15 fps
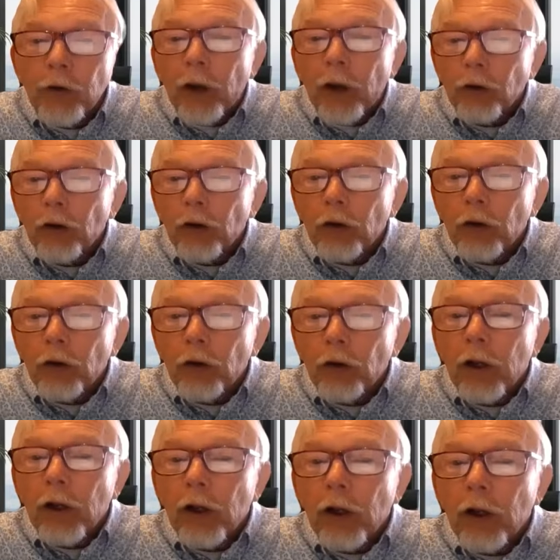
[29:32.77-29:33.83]
actually
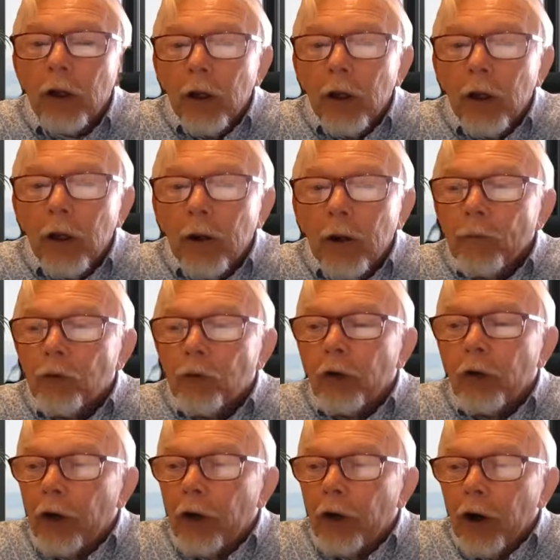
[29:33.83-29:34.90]
took a very
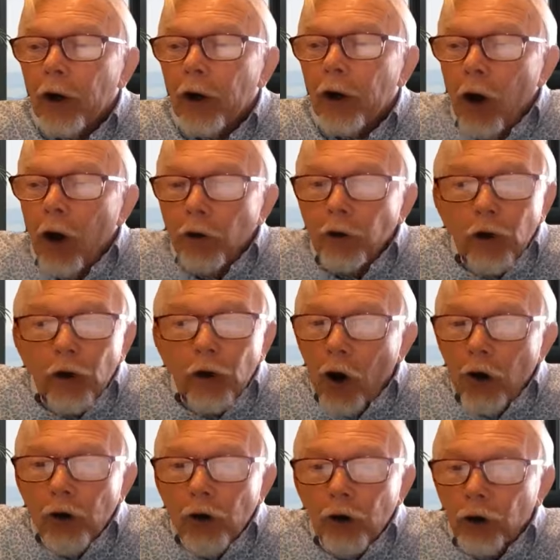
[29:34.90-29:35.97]
large concrete
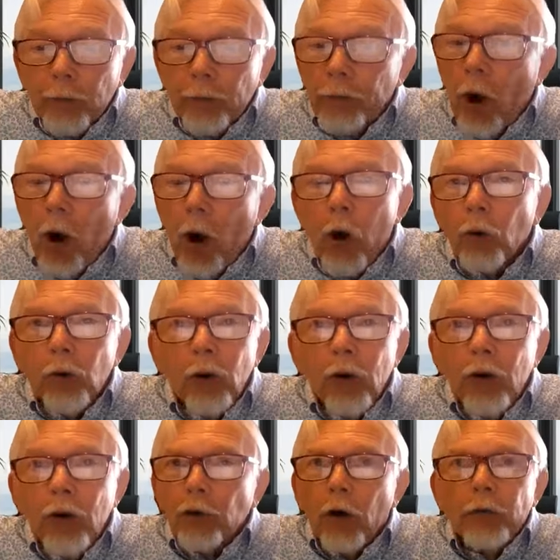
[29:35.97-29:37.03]
pole,
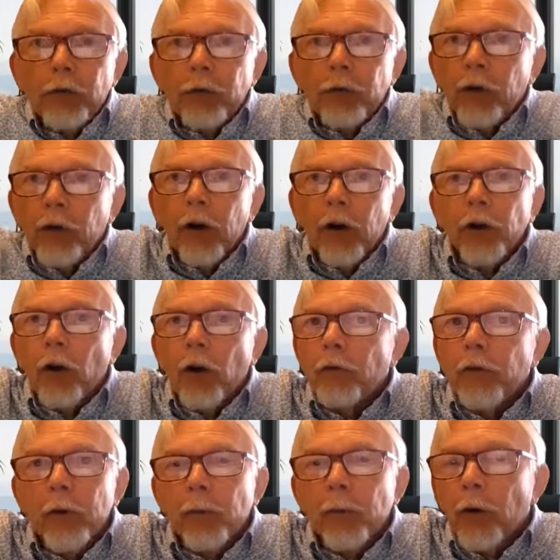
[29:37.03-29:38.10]
threw it off and
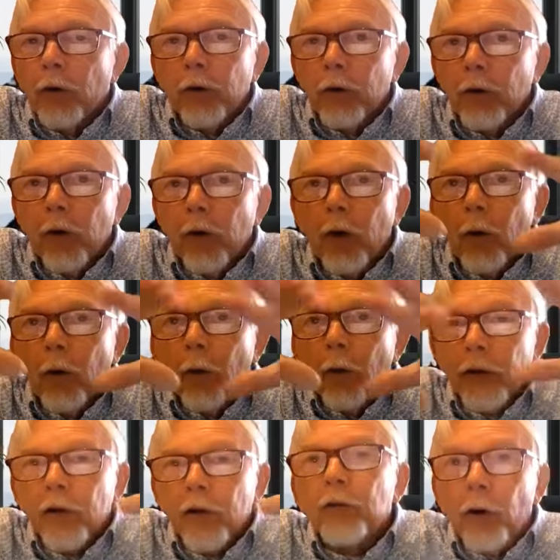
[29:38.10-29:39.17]
over
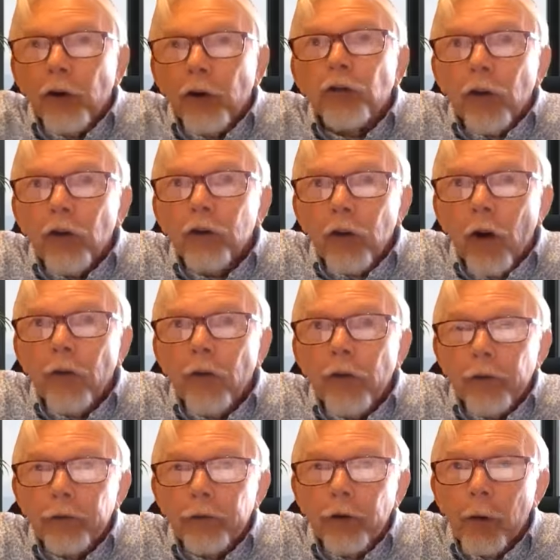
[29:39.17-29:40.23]
one of these bridges
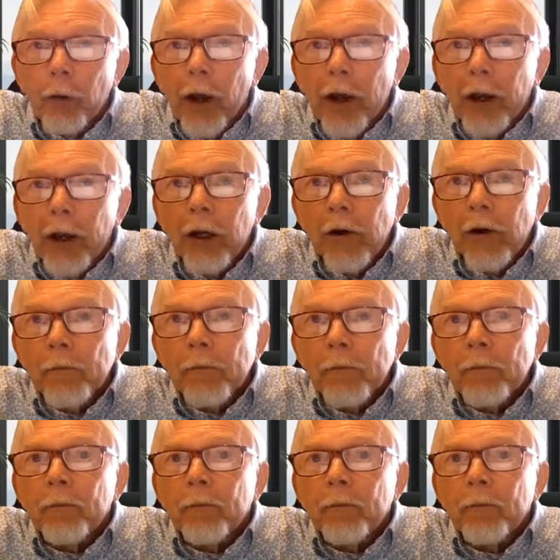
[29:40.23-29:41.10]
over the freeway,